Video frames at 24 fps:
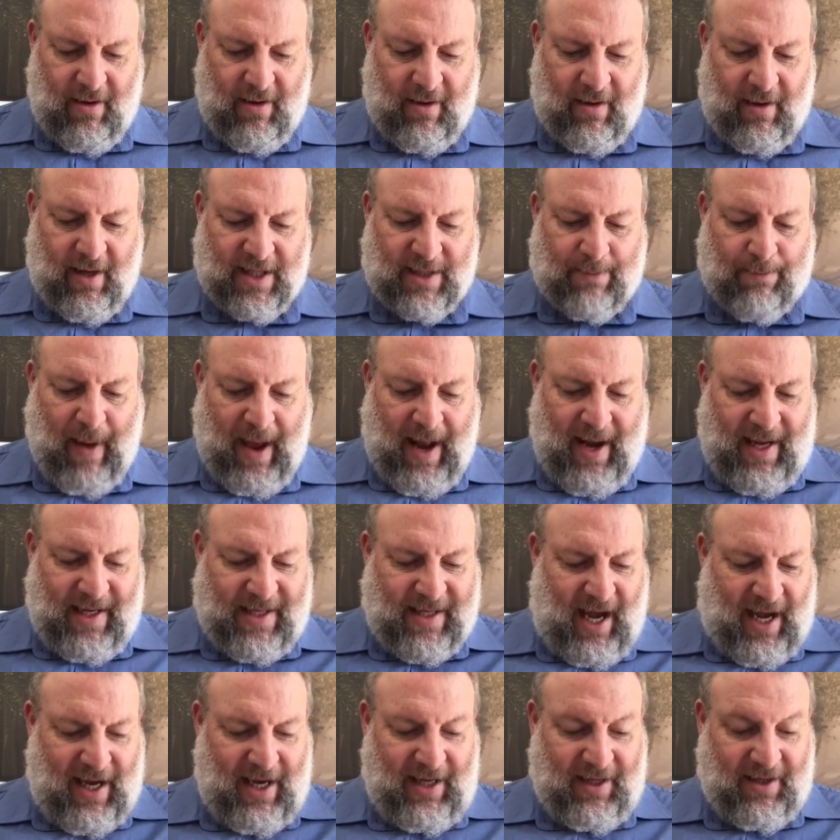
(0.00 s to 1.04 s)
His belly
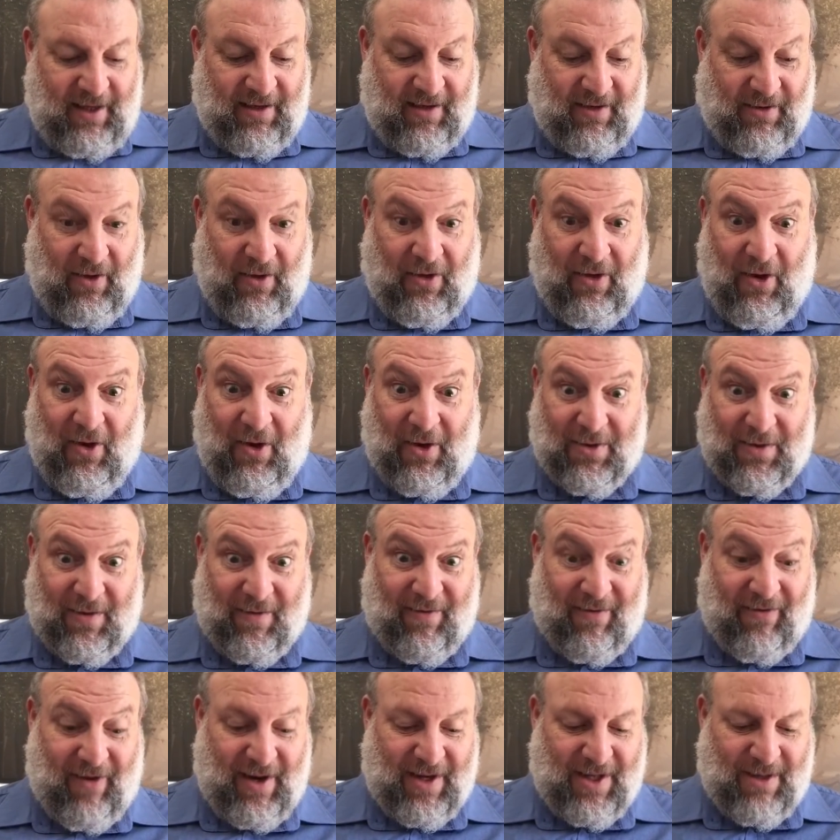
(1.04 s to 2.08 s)
tightened at the thought of
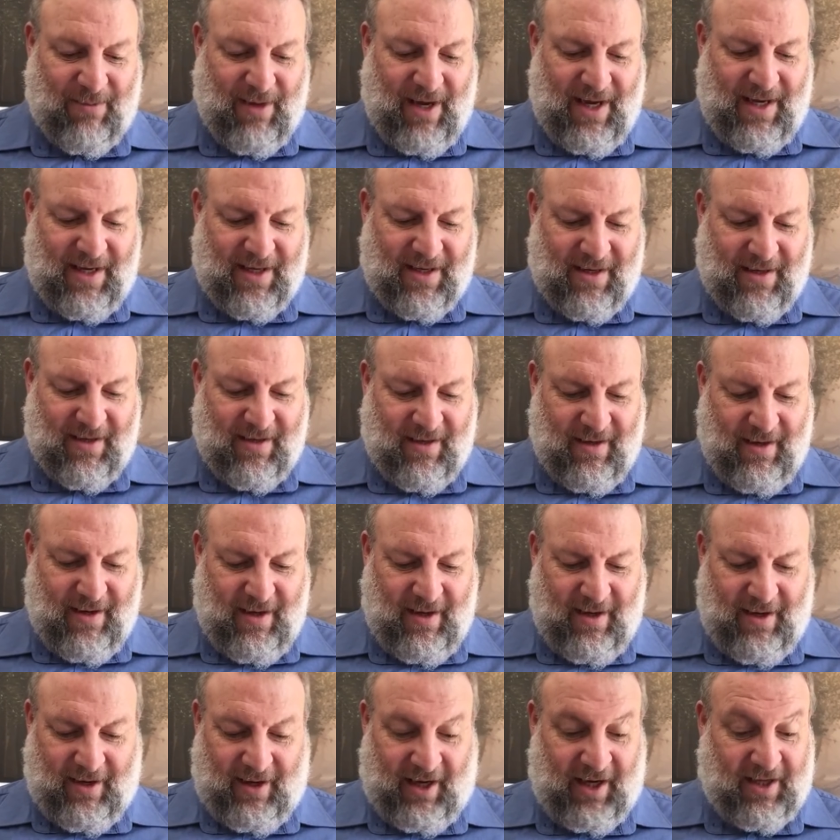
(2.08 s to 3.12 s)
fresh meat.
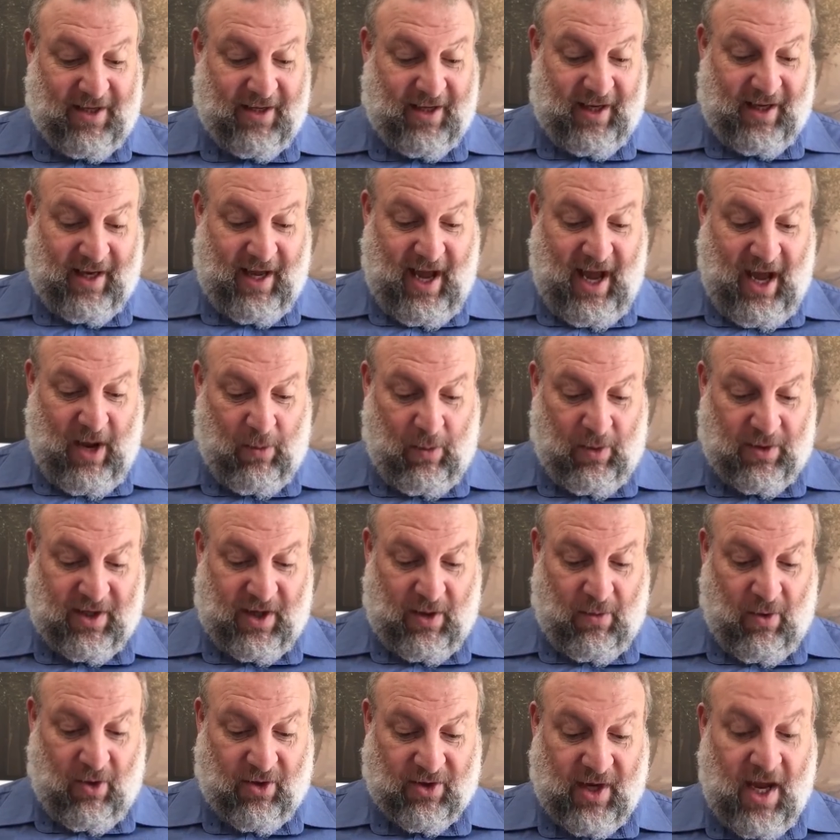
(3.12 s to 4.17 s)
He didn't care what it
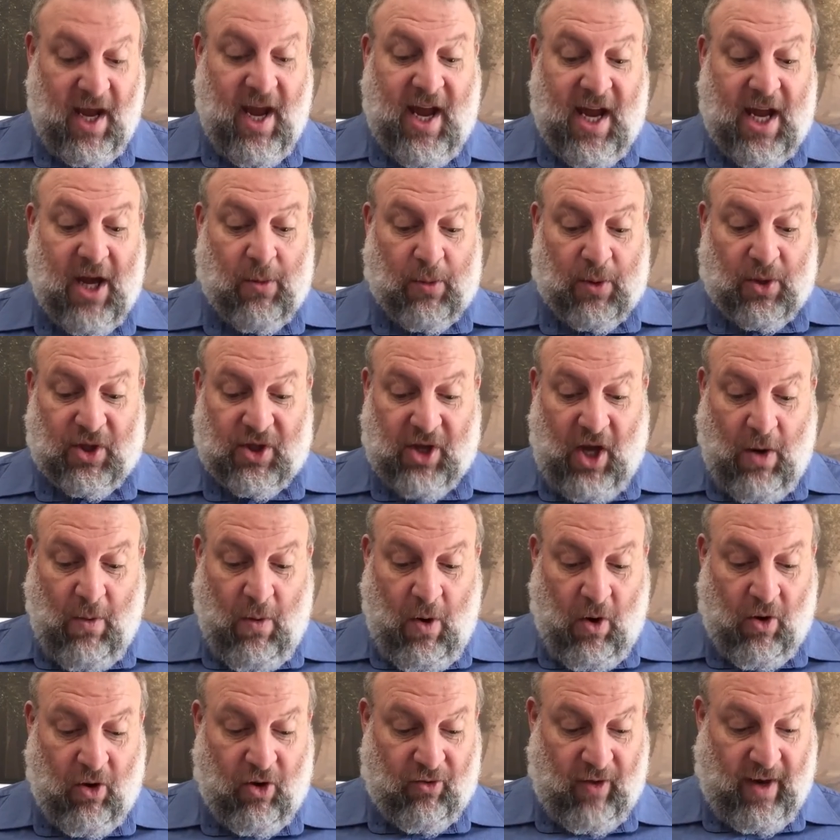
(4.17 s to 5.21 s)
was. He was so
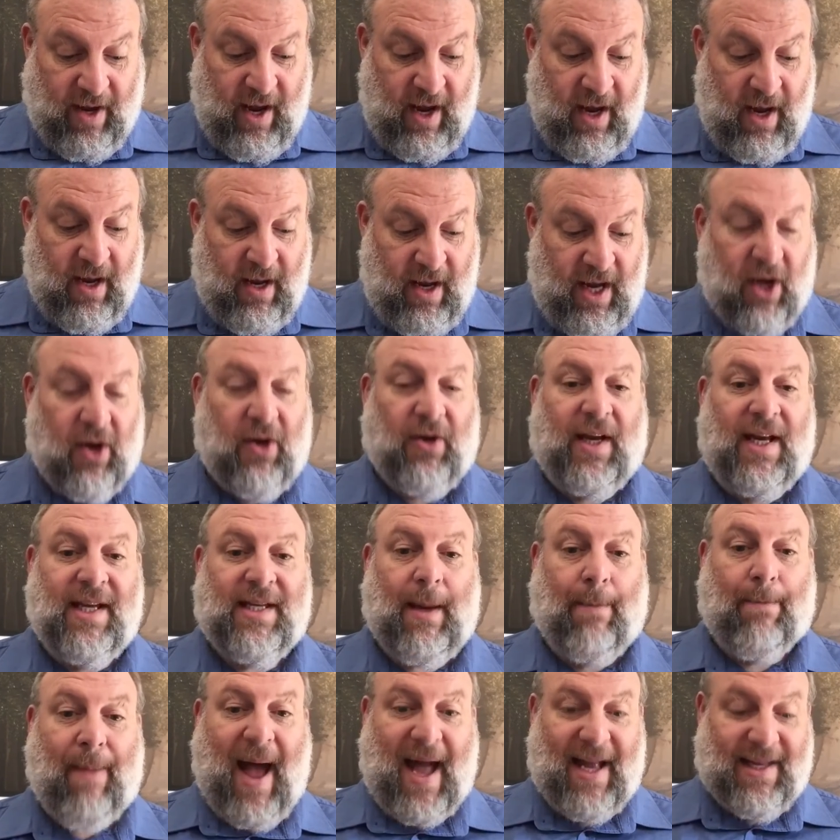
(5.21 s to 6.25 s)
hungry he could eat a
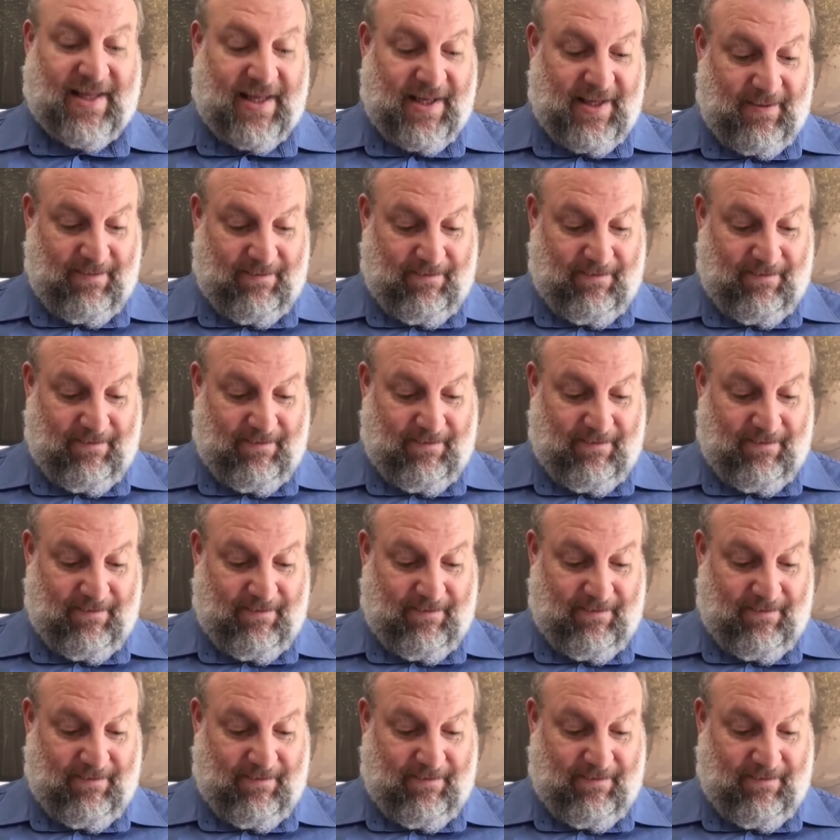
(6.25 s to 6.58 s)
bat.